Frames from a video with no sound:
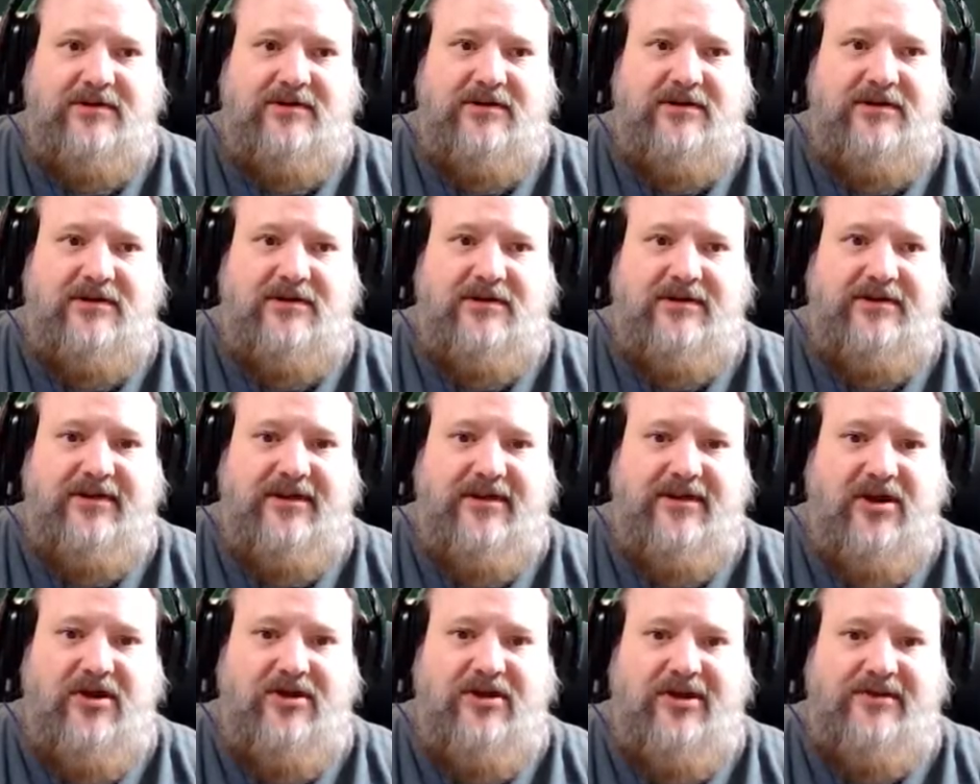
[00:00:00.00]
I
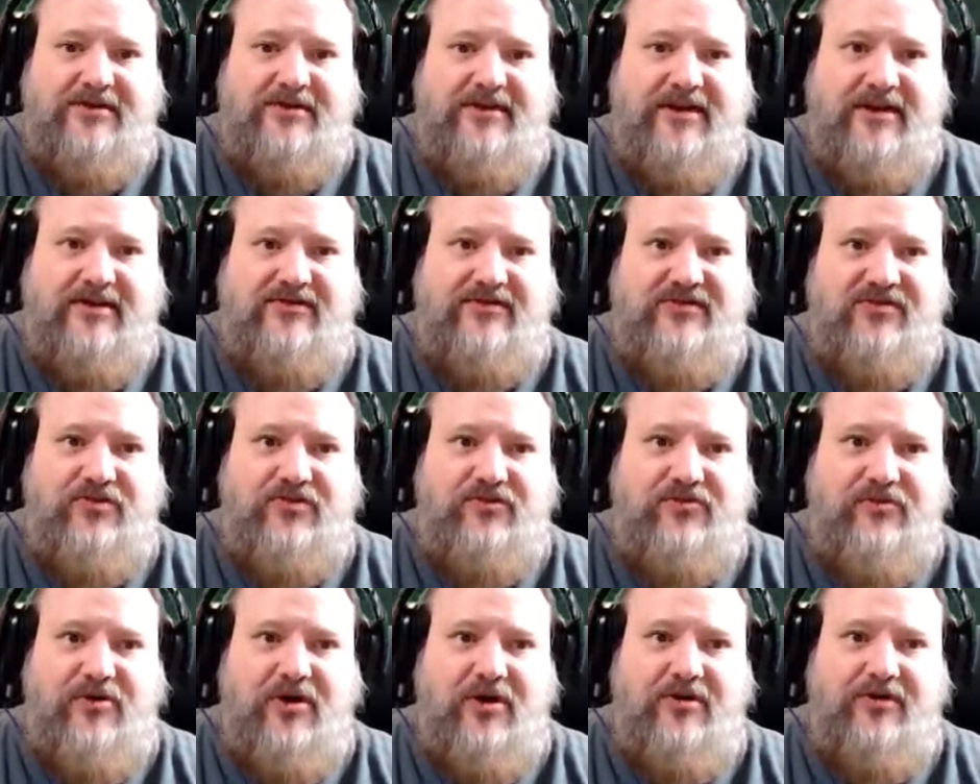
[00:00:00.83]
think I'll get down 2
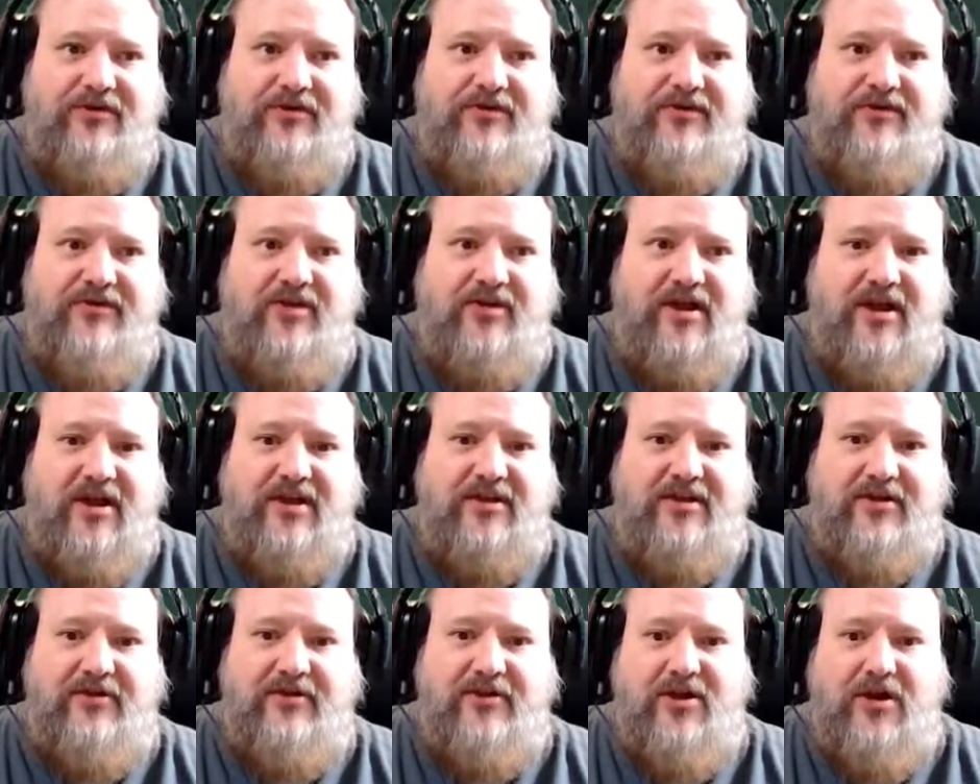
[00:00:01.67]
rows. Okay,
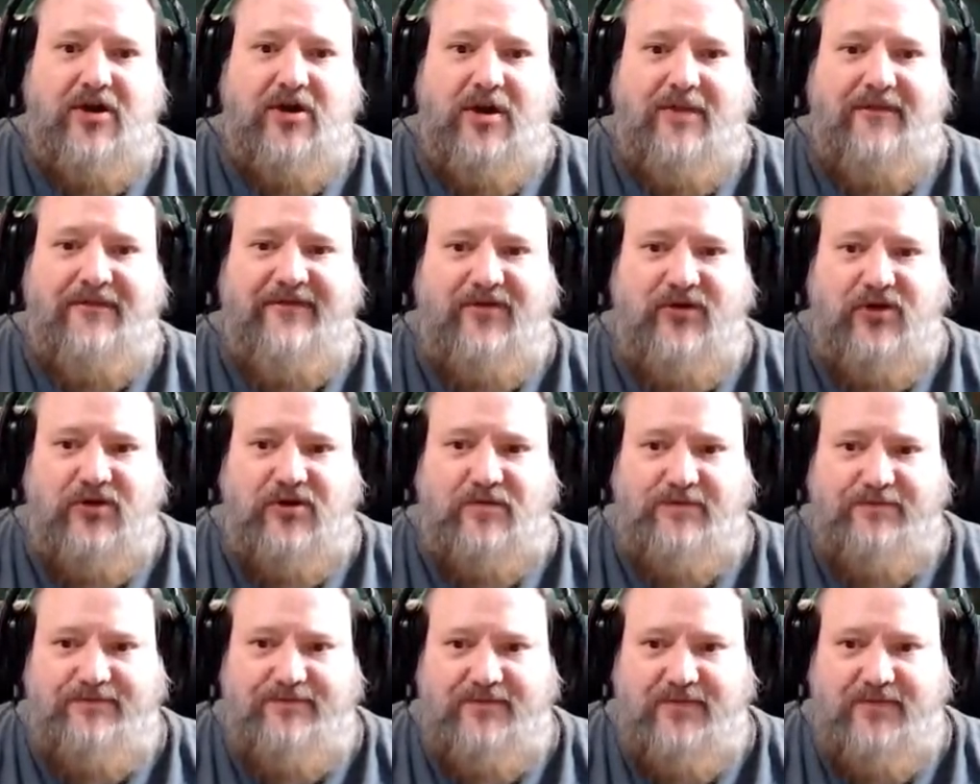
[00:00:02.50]
there we go. I'm full.